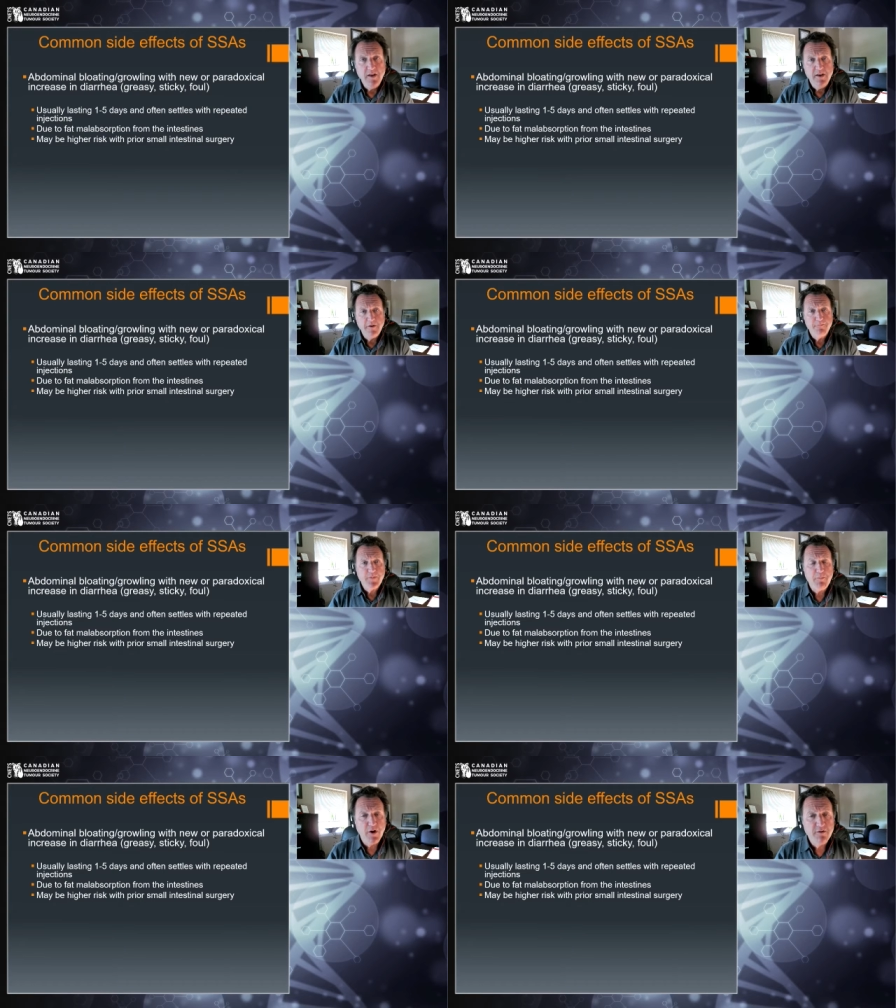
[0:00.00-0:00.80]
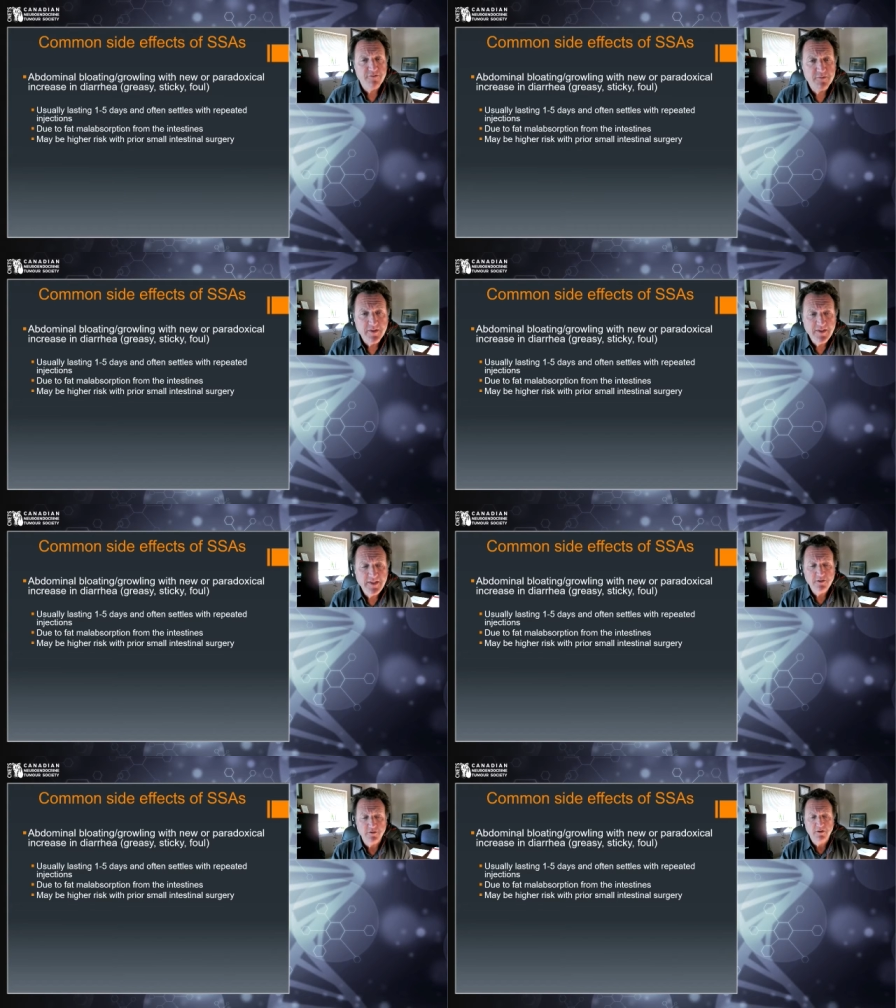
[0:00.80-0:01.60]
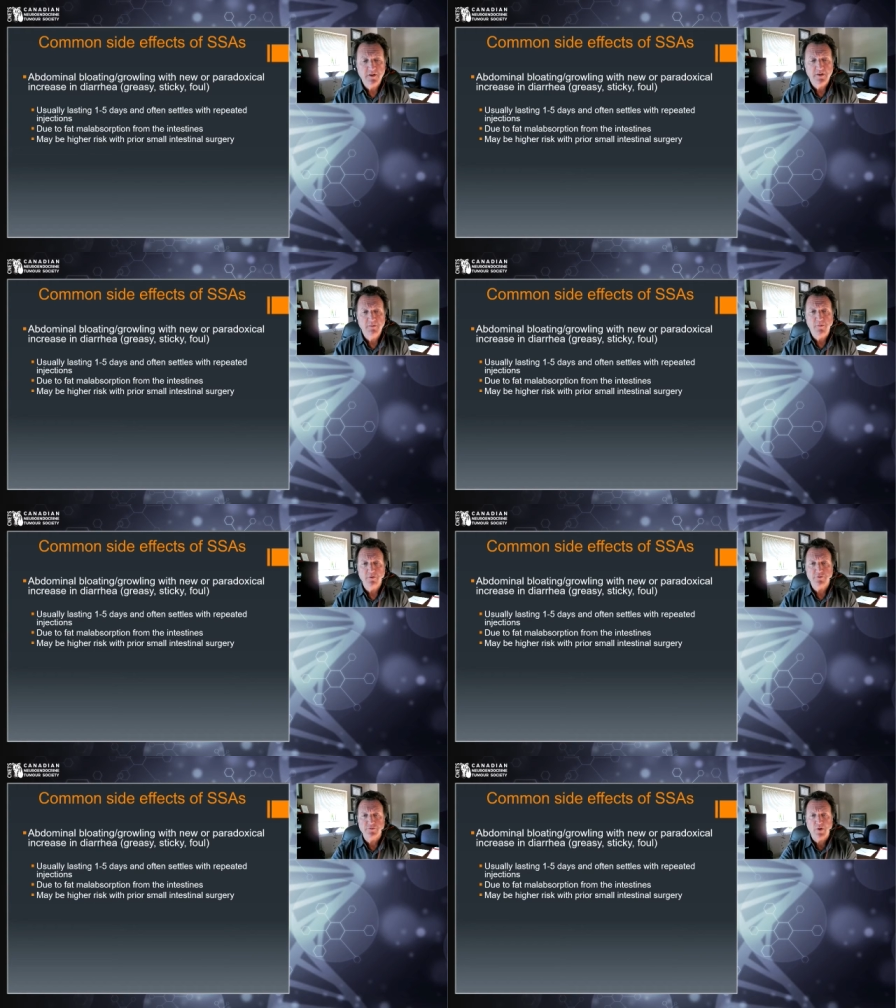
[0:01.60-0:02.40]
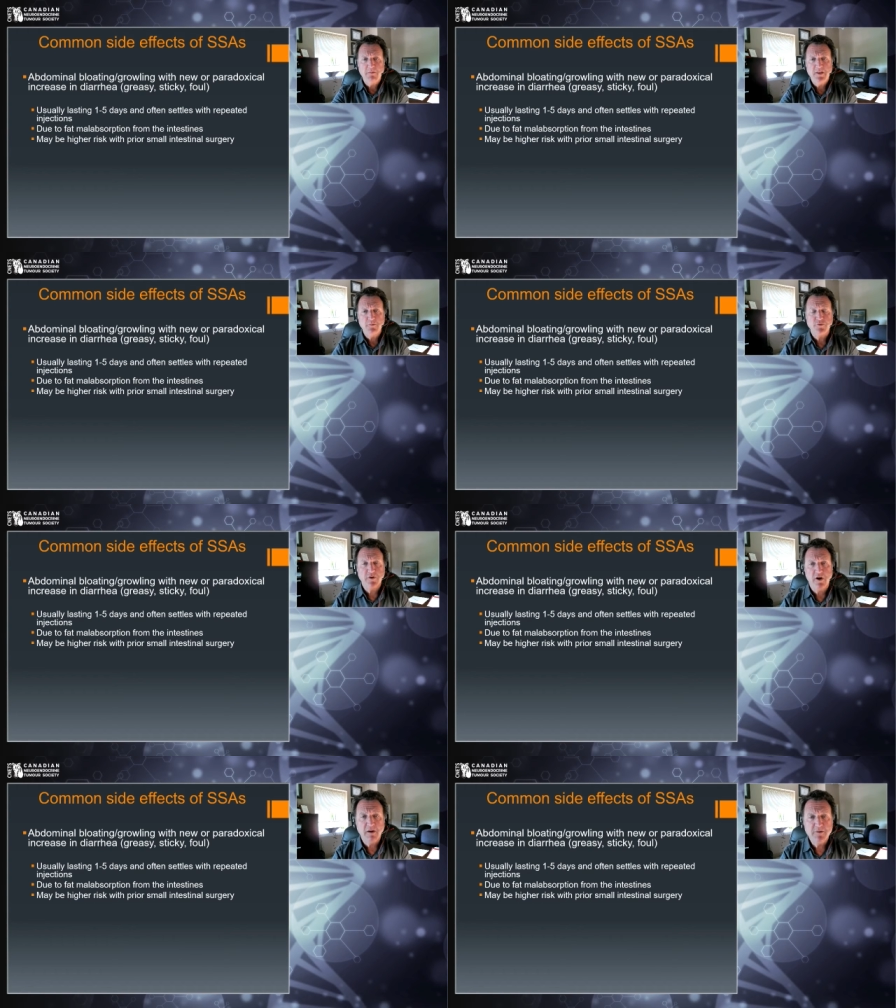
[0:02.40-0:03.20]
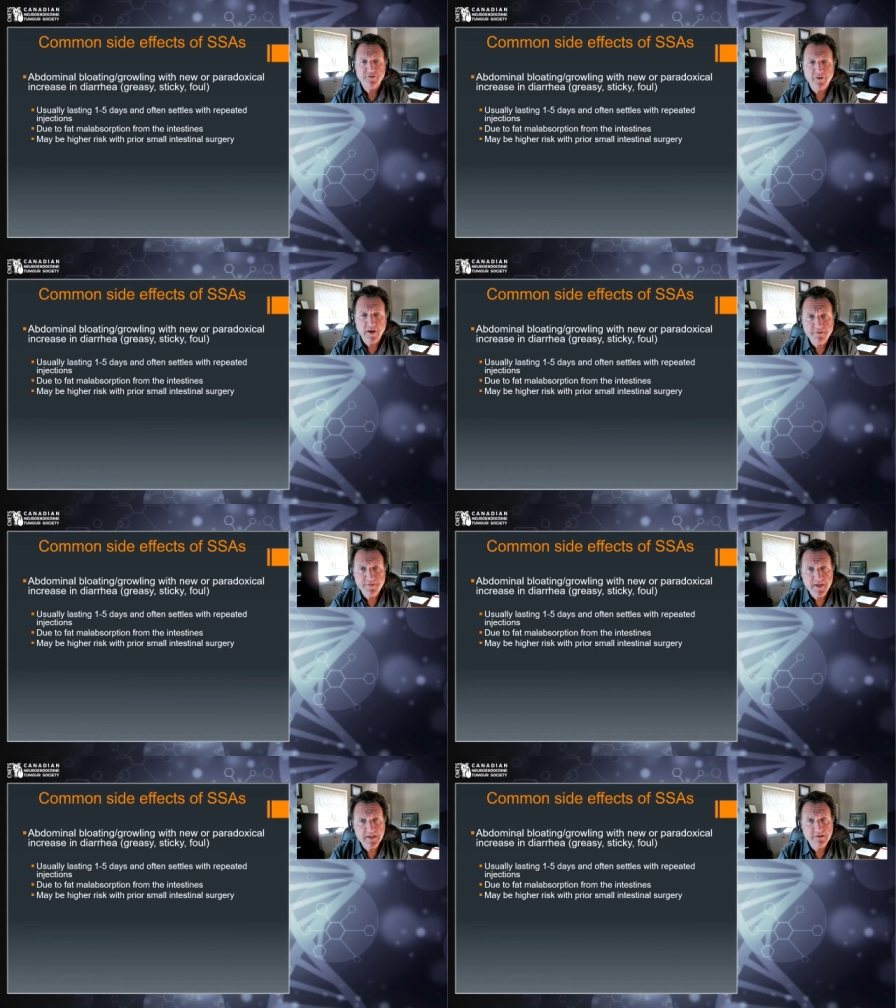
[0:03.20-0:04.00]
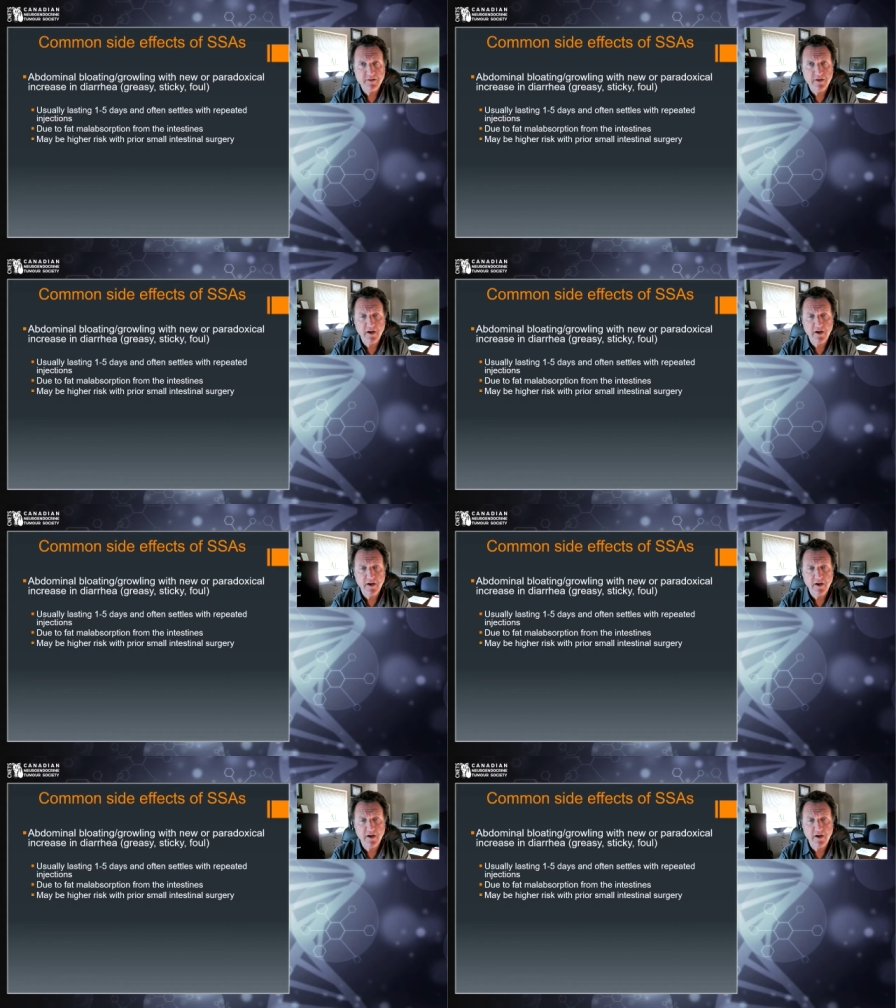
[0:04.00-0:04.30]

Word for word: Now, apart from the needle, the most probably the most common side effect,